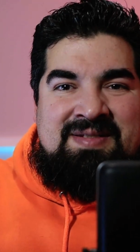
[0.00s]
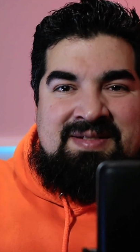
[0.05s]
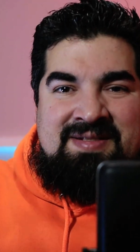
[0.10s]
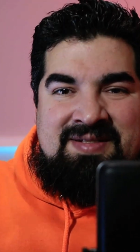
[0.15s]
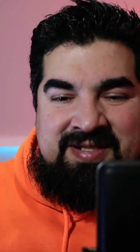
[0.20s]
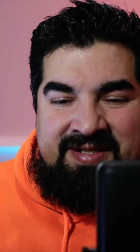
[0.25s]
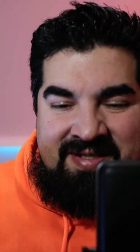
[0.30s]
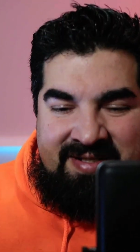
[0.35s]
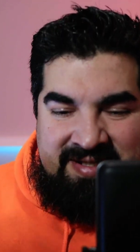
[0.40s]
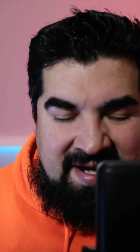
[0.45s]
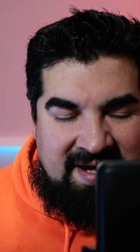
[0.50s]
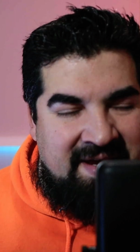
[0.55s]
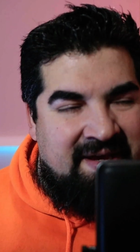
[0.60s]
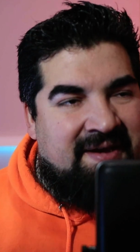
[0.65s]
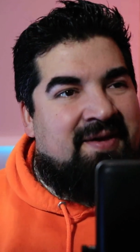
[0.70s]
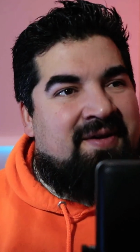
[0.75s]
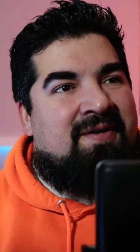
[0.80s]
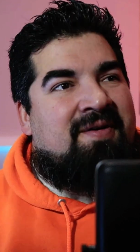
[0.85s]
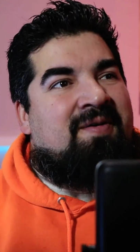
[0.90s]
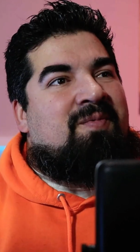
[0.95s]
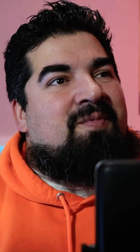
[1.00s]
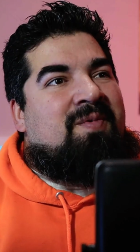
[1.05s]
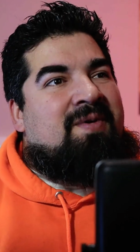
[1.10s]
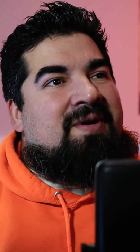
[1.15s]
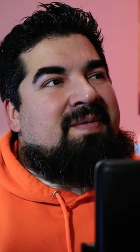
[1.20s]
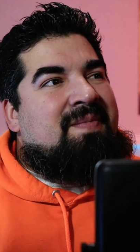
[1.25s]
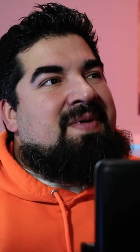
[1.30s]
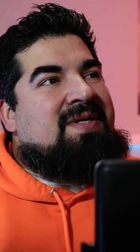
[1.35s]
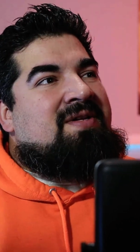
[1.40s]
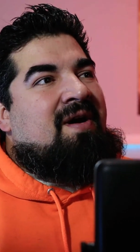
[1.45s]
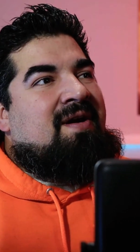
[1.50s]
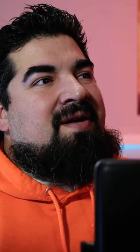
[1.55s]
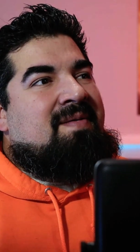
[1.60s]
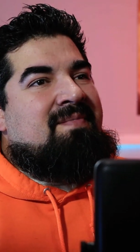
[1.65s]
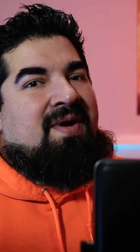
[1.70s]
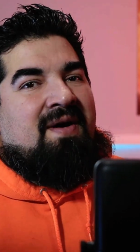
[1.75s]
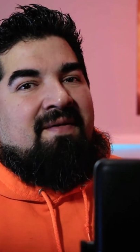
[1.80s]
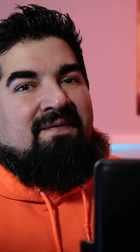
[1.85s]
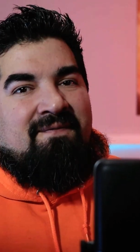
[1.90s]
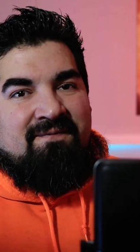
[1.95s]
Today we're going to be talking
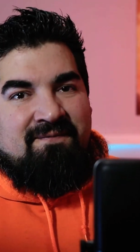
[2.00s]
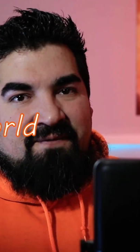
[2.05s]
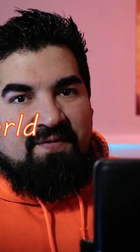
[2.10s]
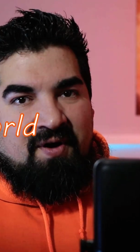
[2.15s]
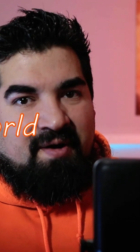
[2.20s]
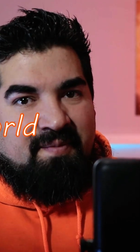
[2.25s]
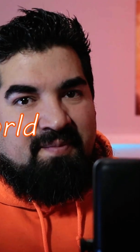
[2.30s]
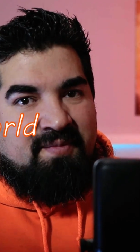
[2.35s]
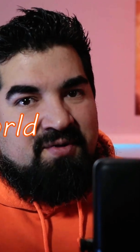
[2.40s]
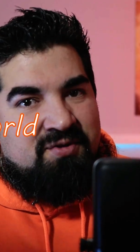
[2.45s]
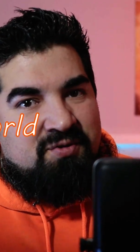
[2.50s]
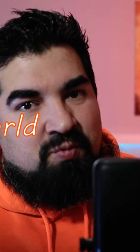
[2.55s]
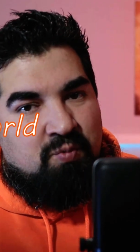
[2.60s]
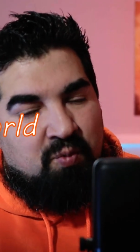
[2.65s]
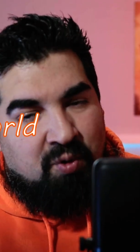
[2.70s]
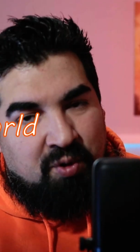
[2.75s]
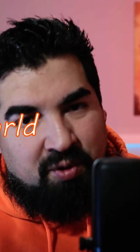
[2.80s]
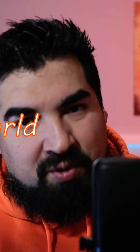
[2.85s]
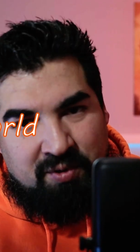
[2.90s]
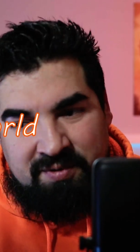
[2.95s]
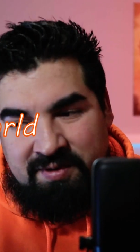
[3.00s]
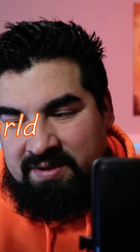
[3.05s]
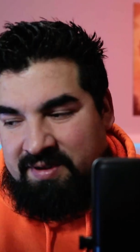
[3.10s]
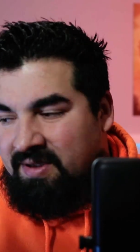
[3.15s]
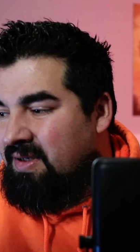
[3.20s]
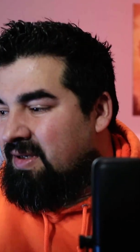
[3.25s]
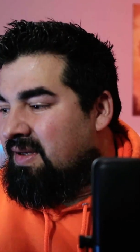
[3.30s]
about Farmer's World